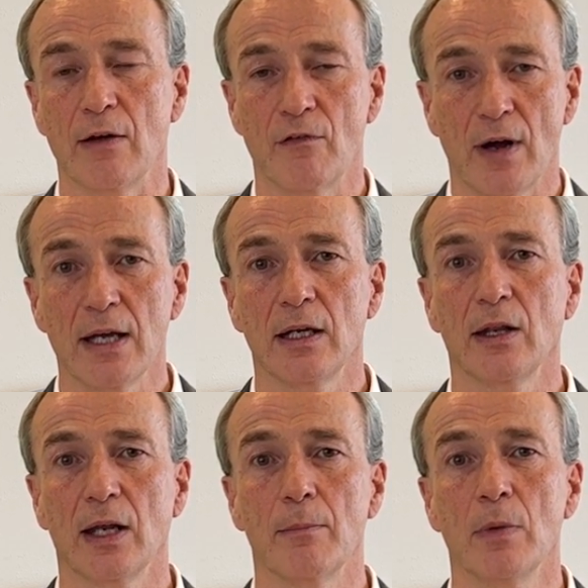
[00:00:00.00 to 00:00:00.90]

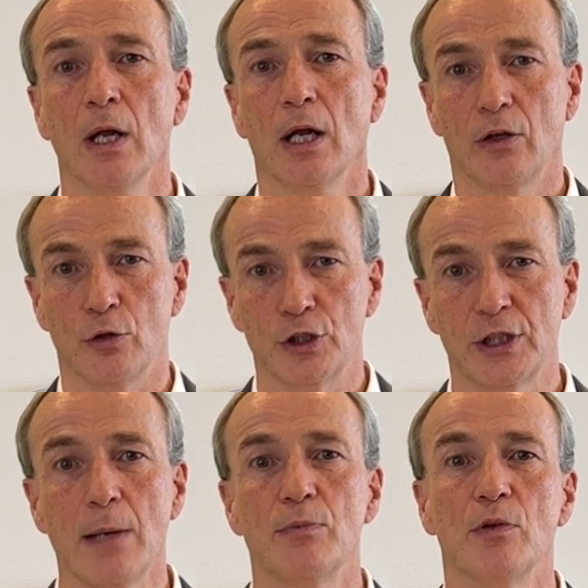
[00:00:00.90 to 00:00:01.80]
inviting them to
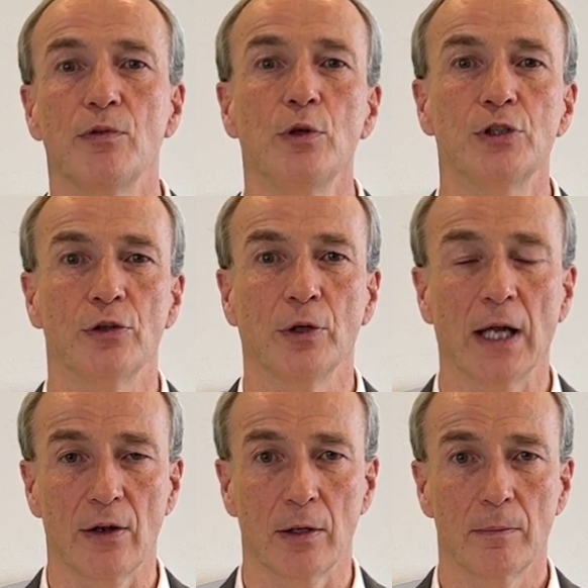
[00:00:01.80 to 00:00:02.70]
shape the future
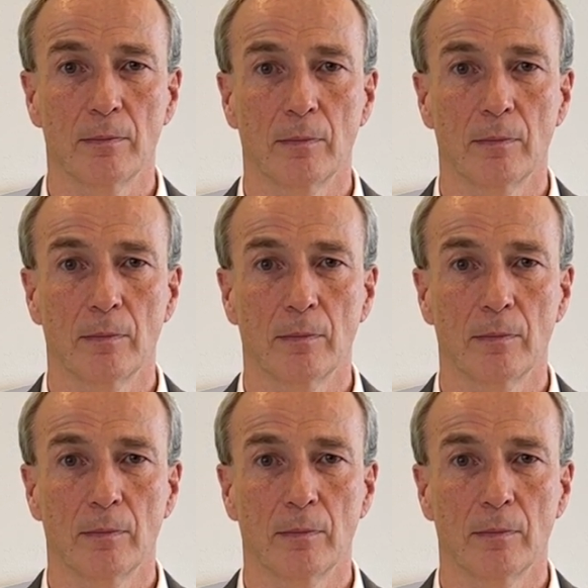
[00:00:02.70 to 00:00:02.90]
together